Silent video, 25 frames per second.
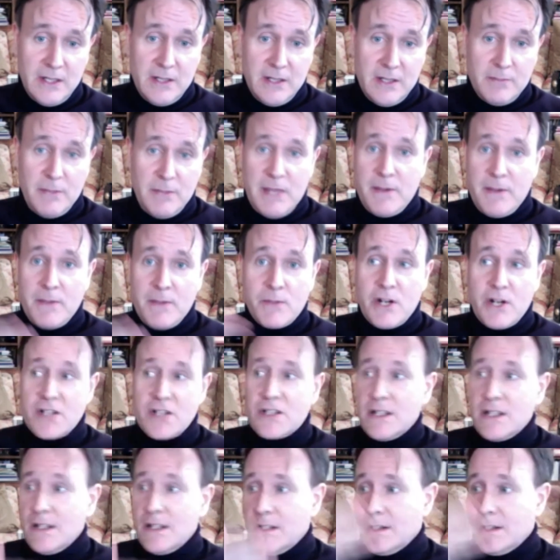maybe in
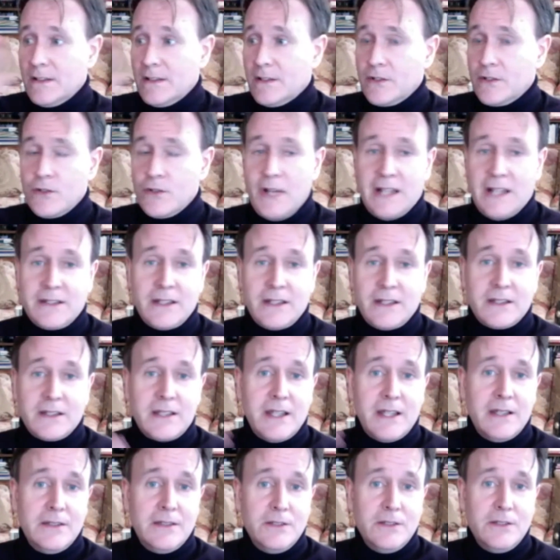Brazil, United
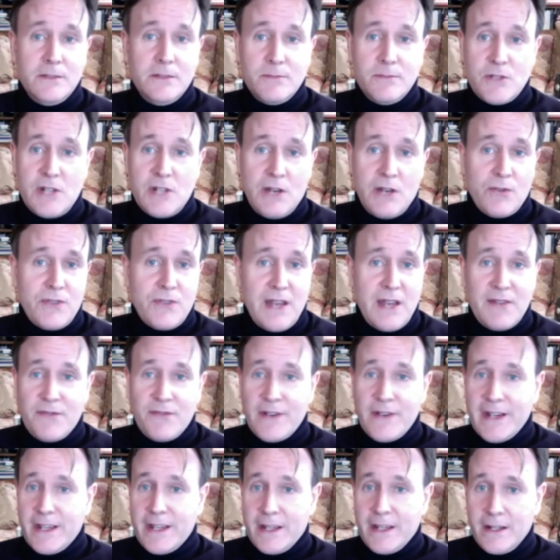Kingdom, South
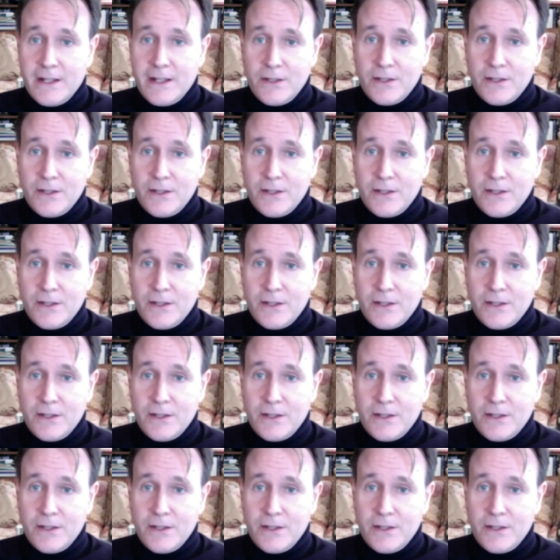Africa,